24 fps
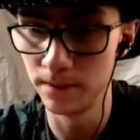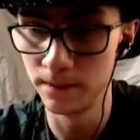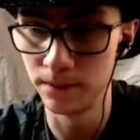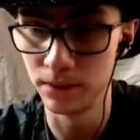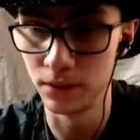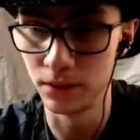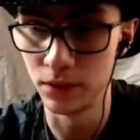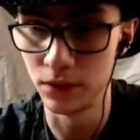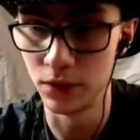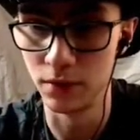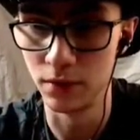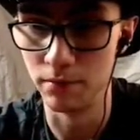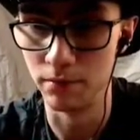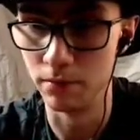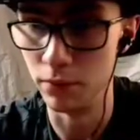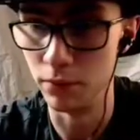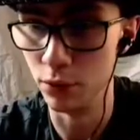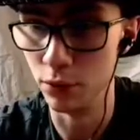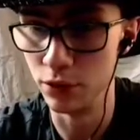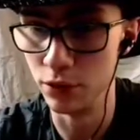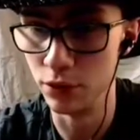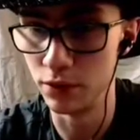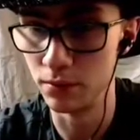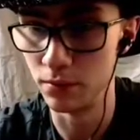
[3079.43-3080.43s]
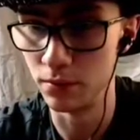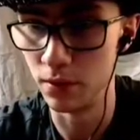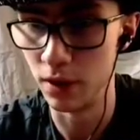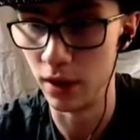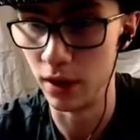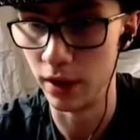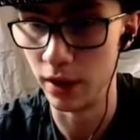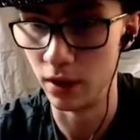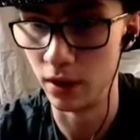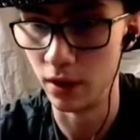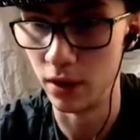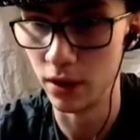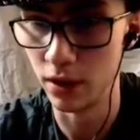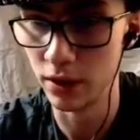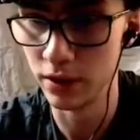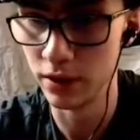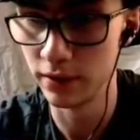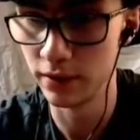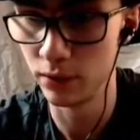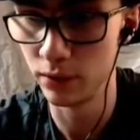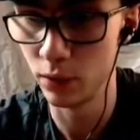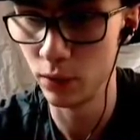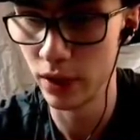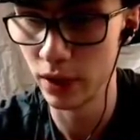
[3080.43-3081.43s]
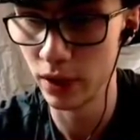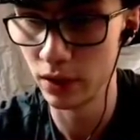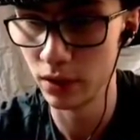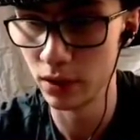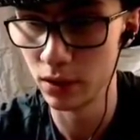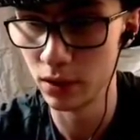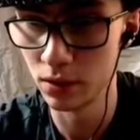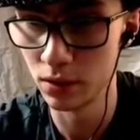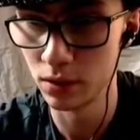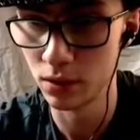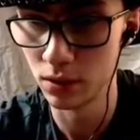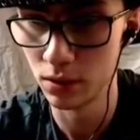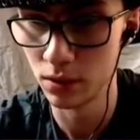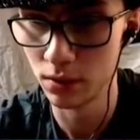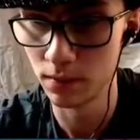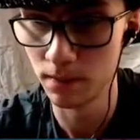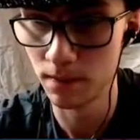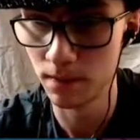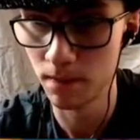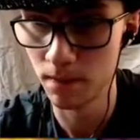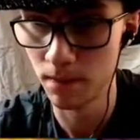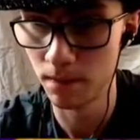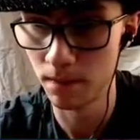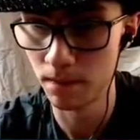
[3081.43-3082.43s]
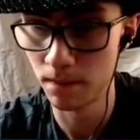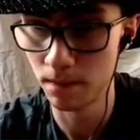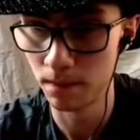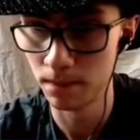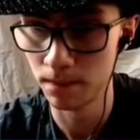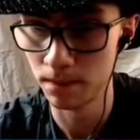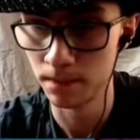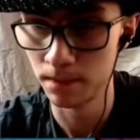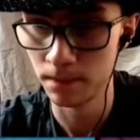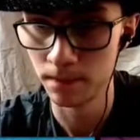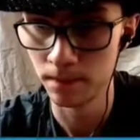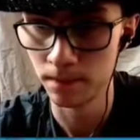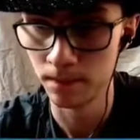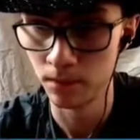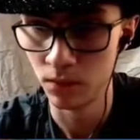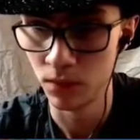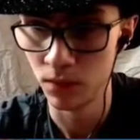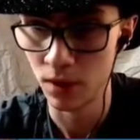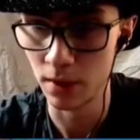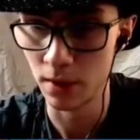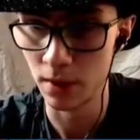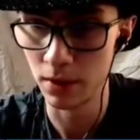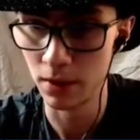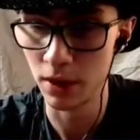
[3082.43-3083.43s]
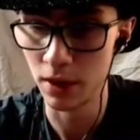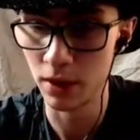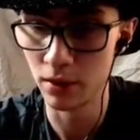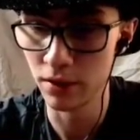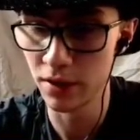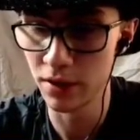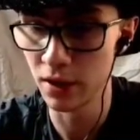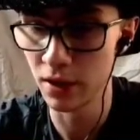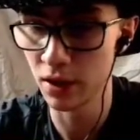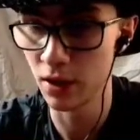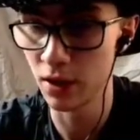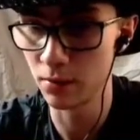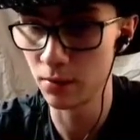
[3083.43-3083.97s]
to boost my odds of winning this. I mean, I don't think I'm going